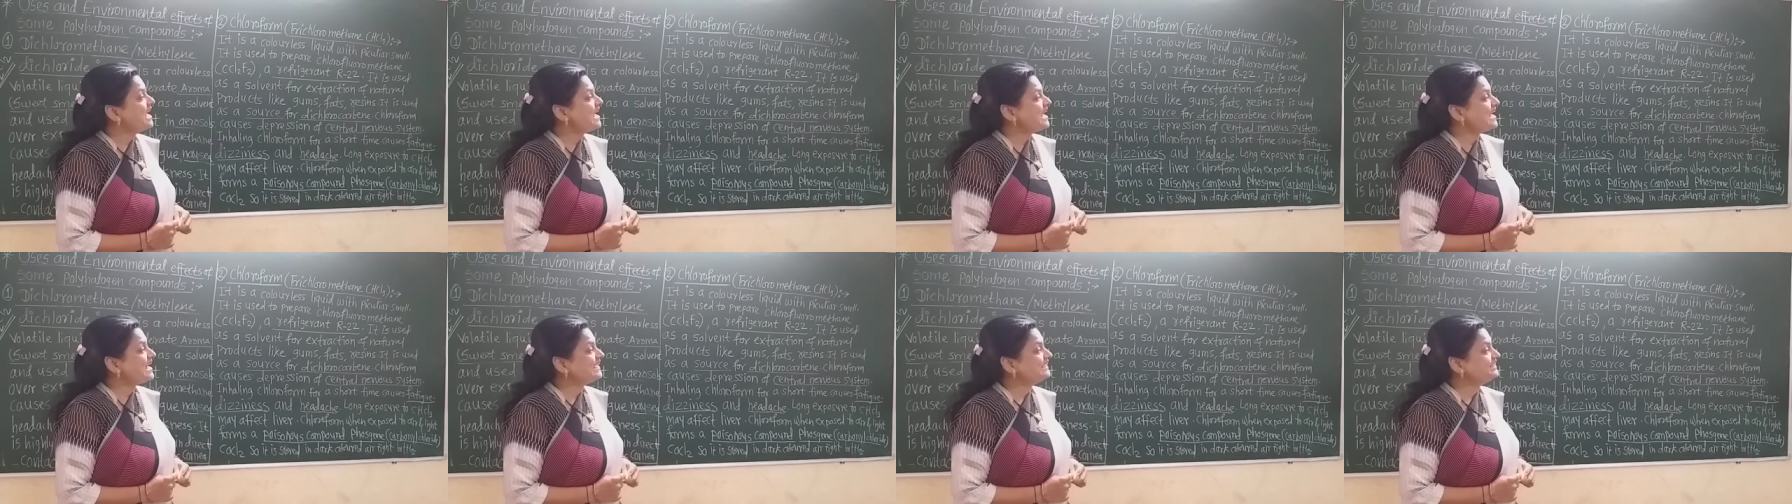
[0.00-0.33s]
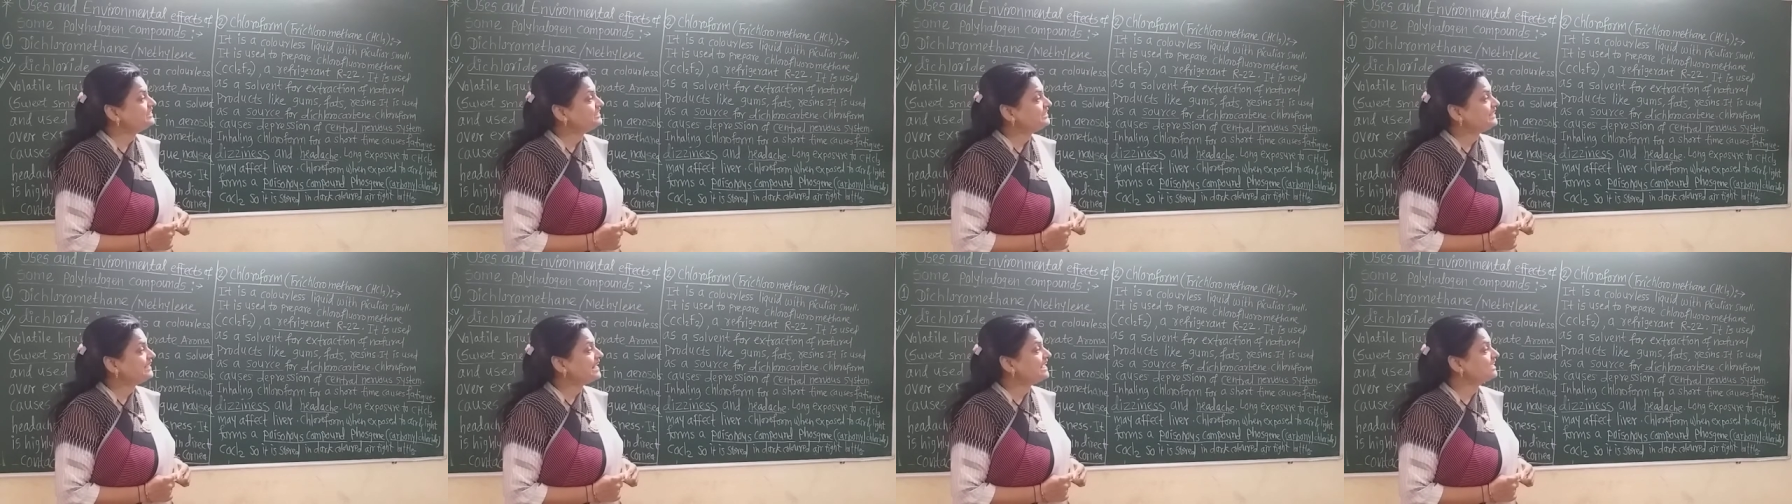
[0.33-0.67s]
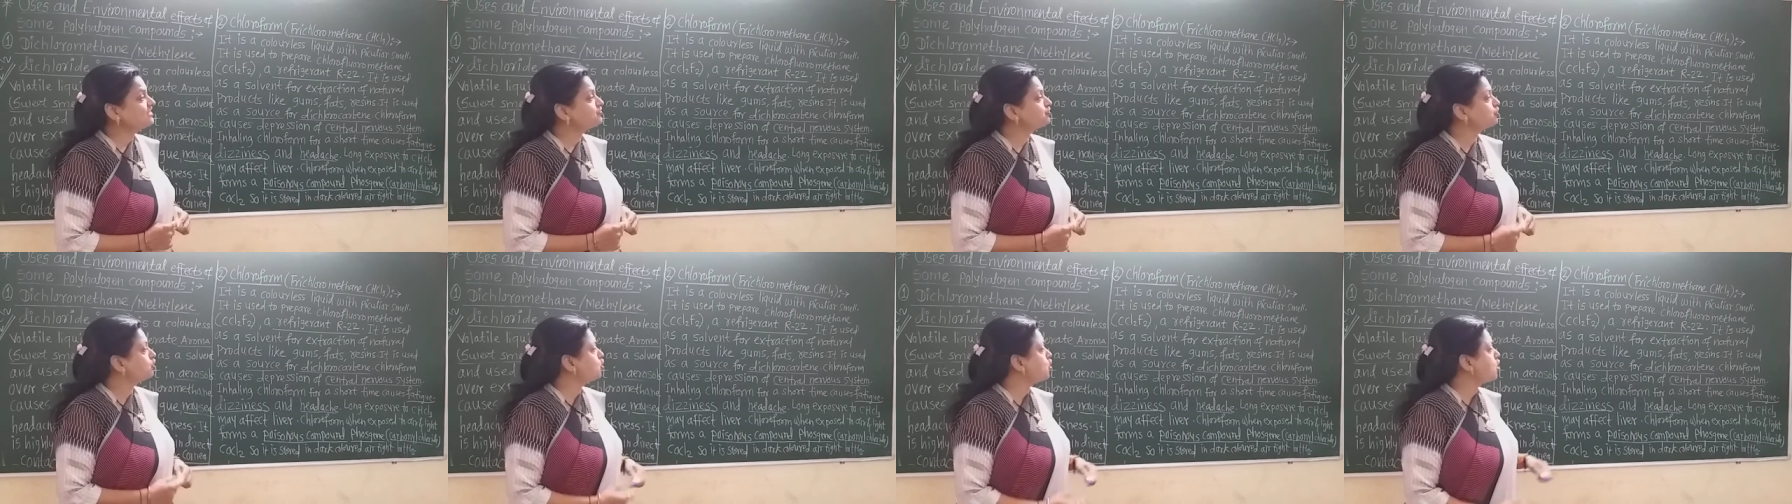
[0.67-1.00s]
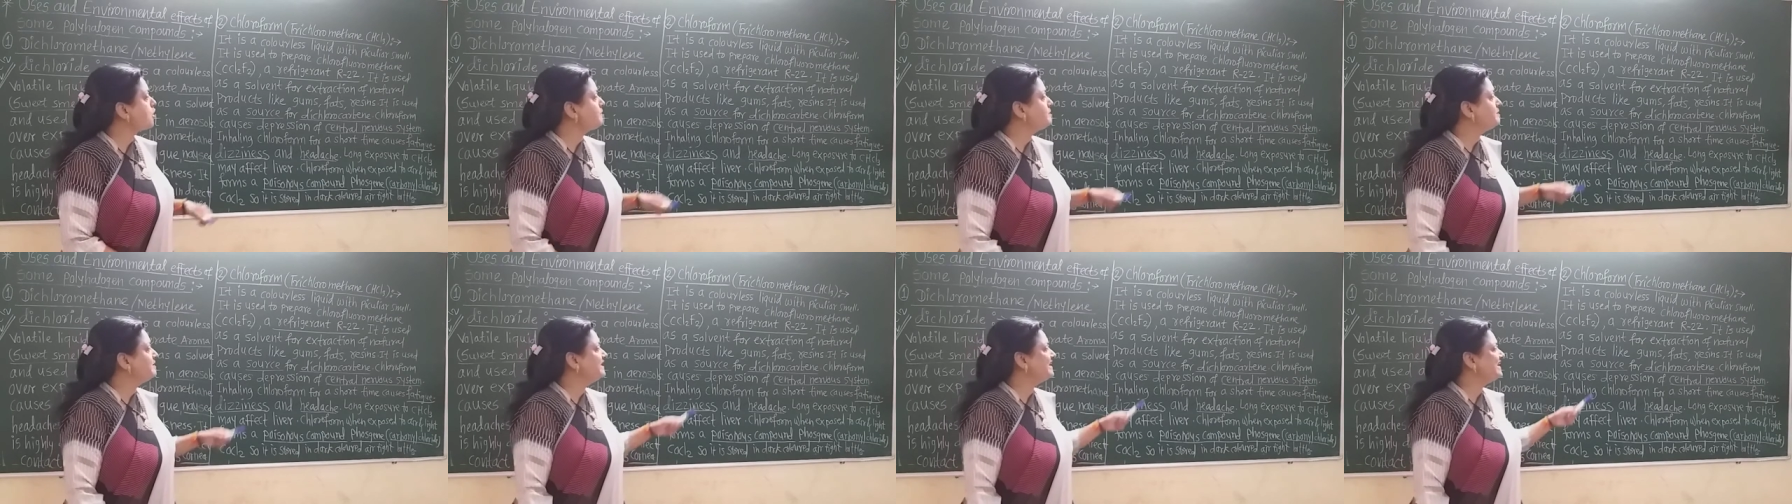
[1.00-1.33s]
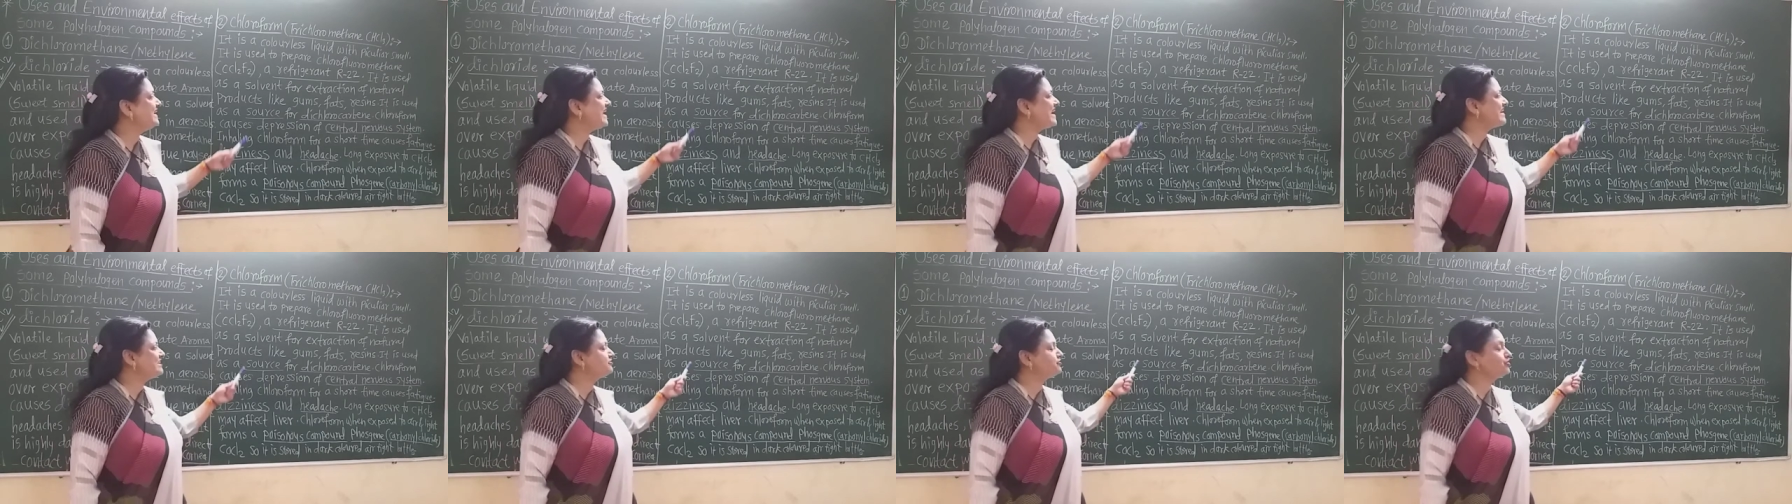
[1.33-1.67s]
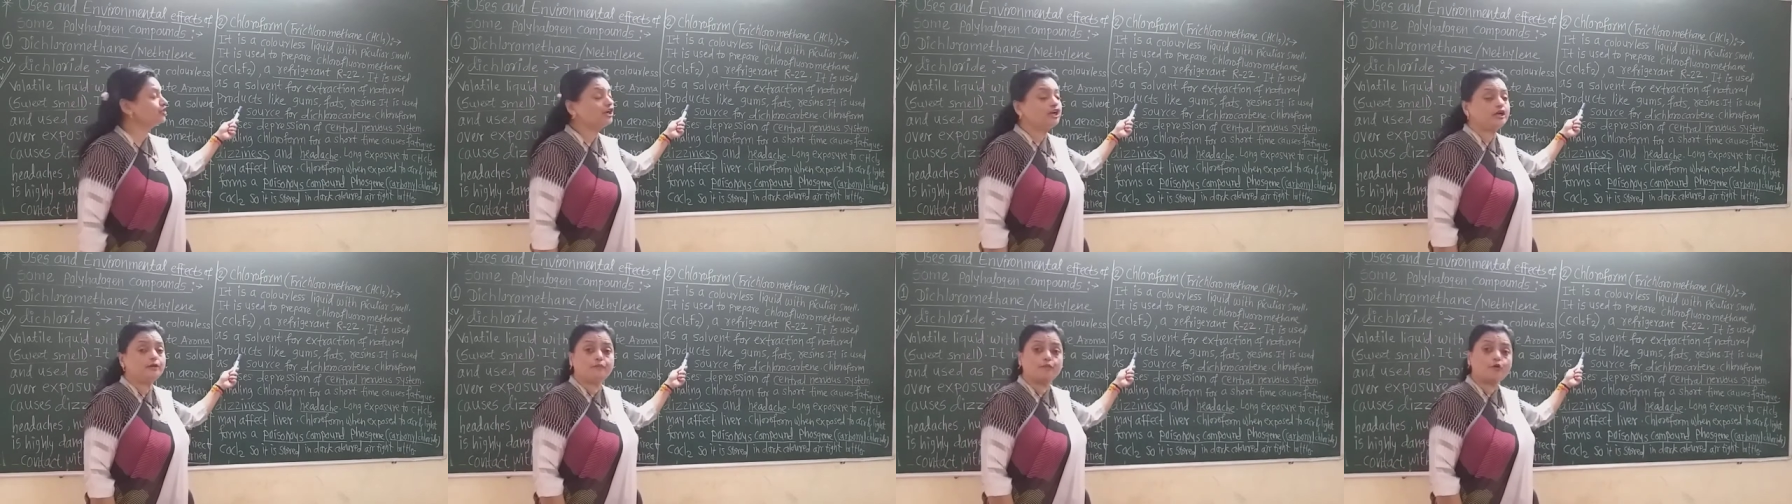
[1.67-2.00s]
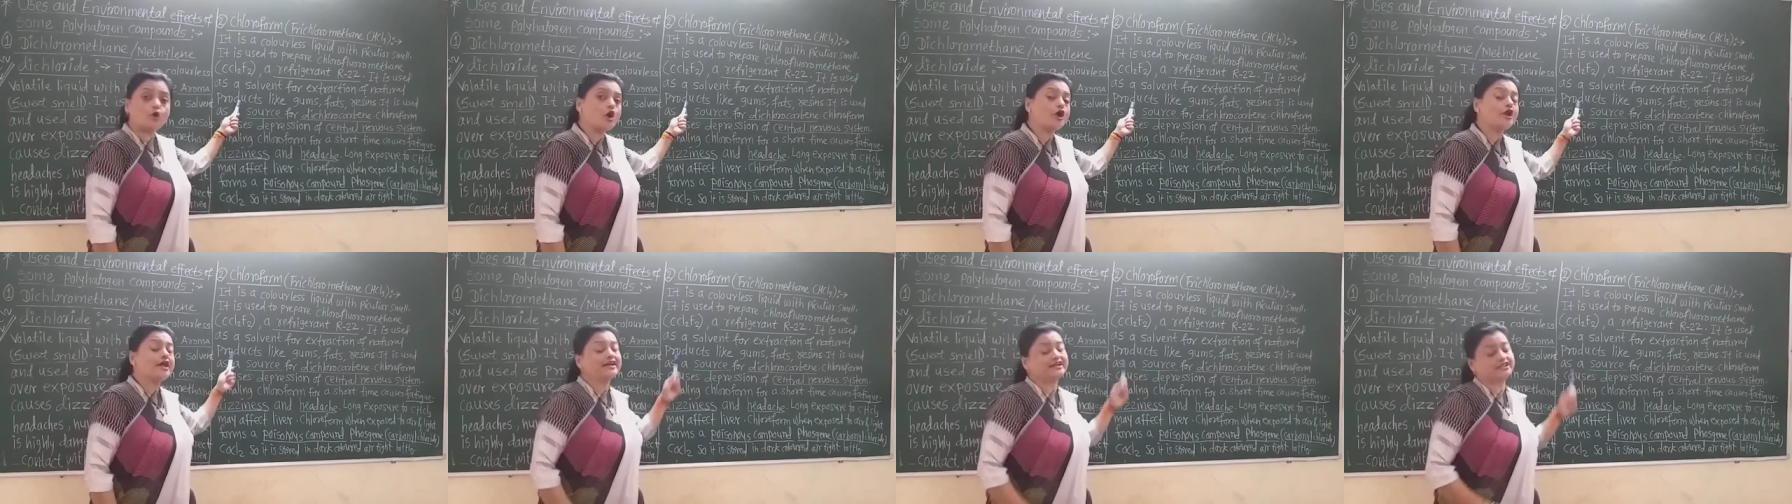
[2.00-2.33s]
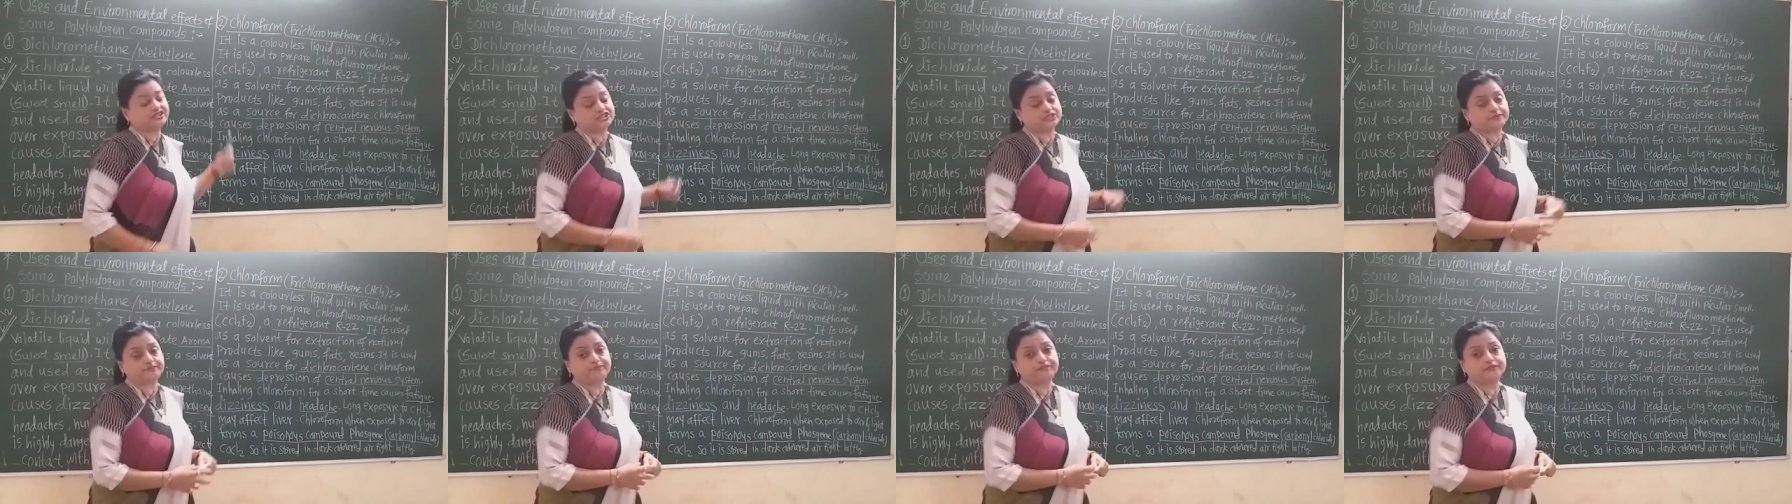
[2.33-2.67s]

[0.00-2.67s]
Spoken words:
extraction of natural products.